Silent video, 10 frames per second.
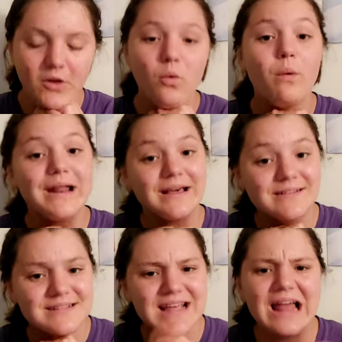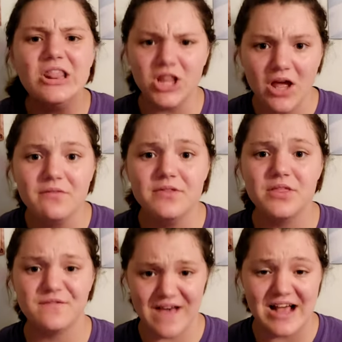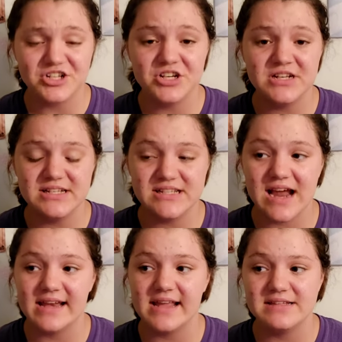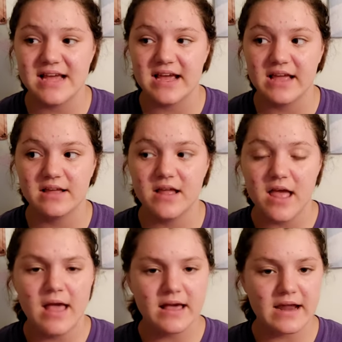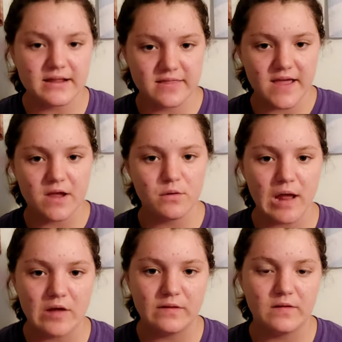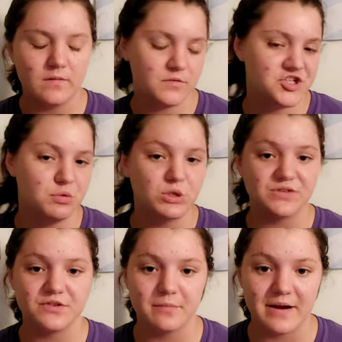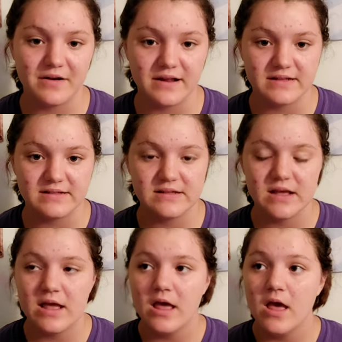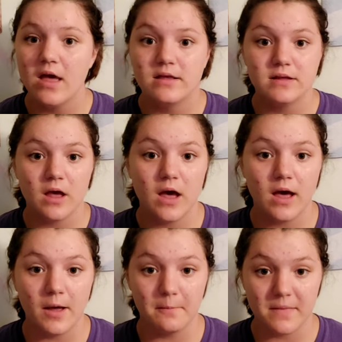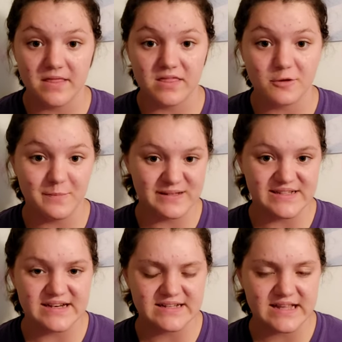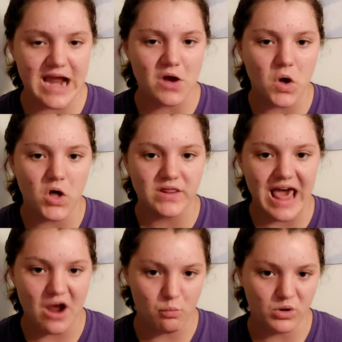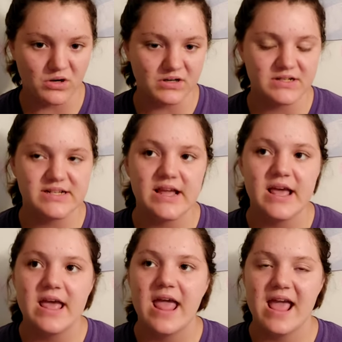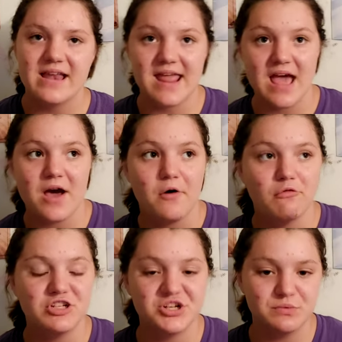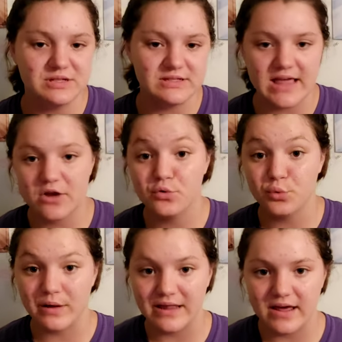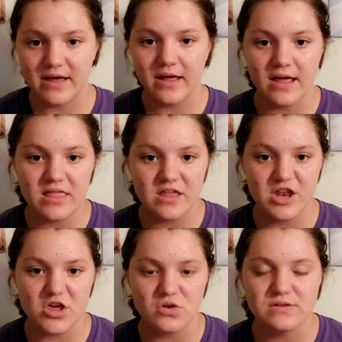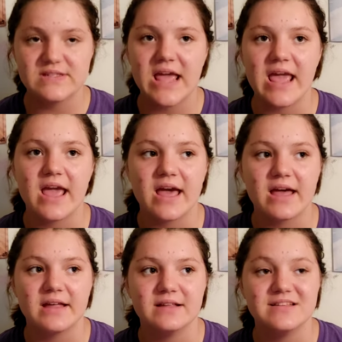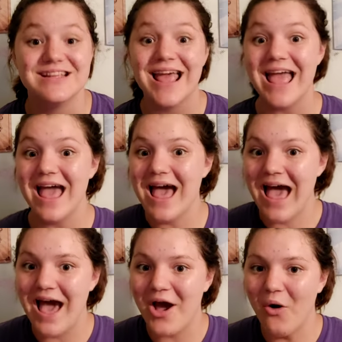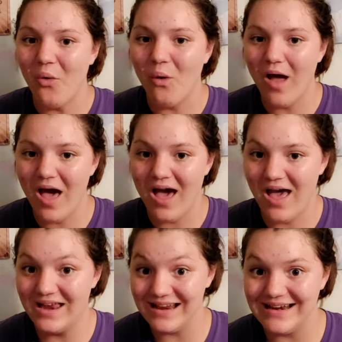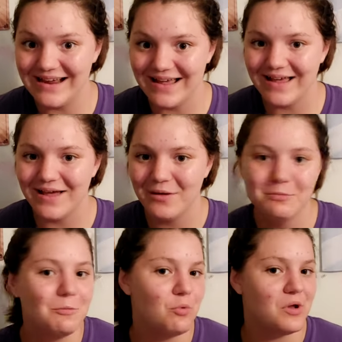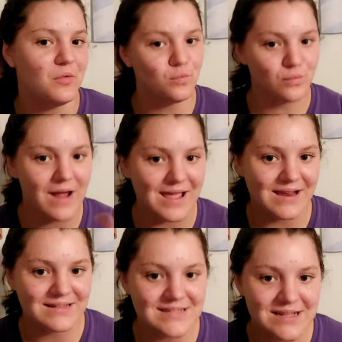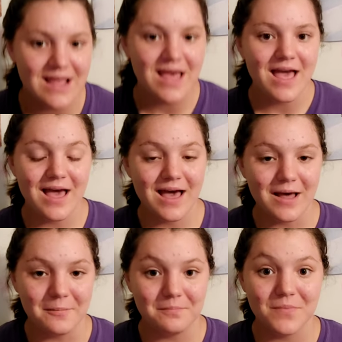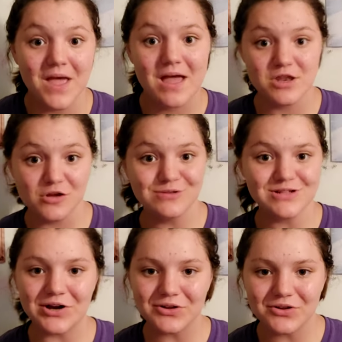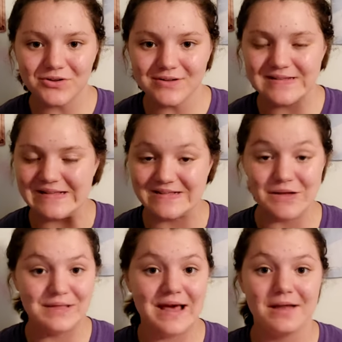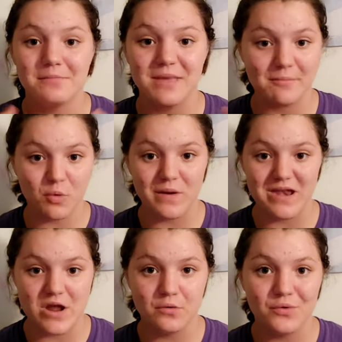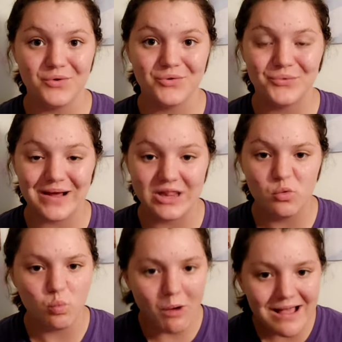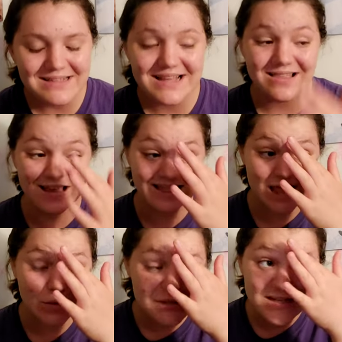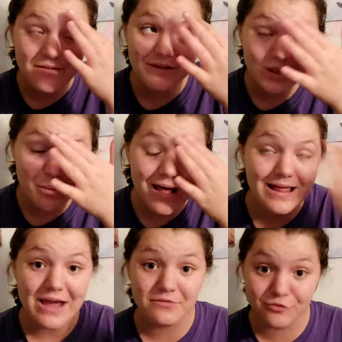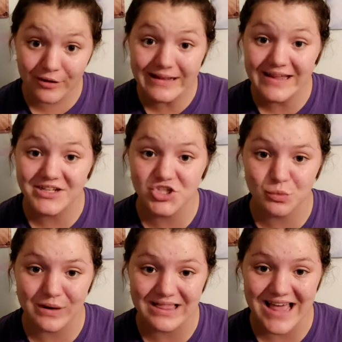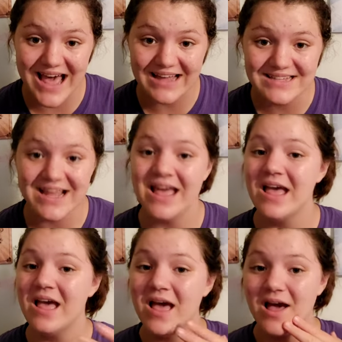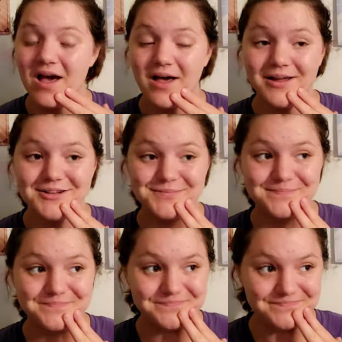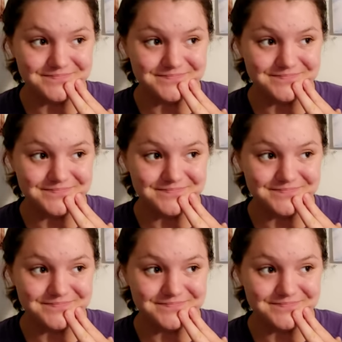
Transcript: what else? I loved the fashion designing tech kind of thing and how she worked for the Baroness um, and their business and how all that worked and how she was like Cruella in the news and how uh, Anita would write um, news articles so that people would know who Cruella was. I thought that was done really well. I really enjoyed that. Um,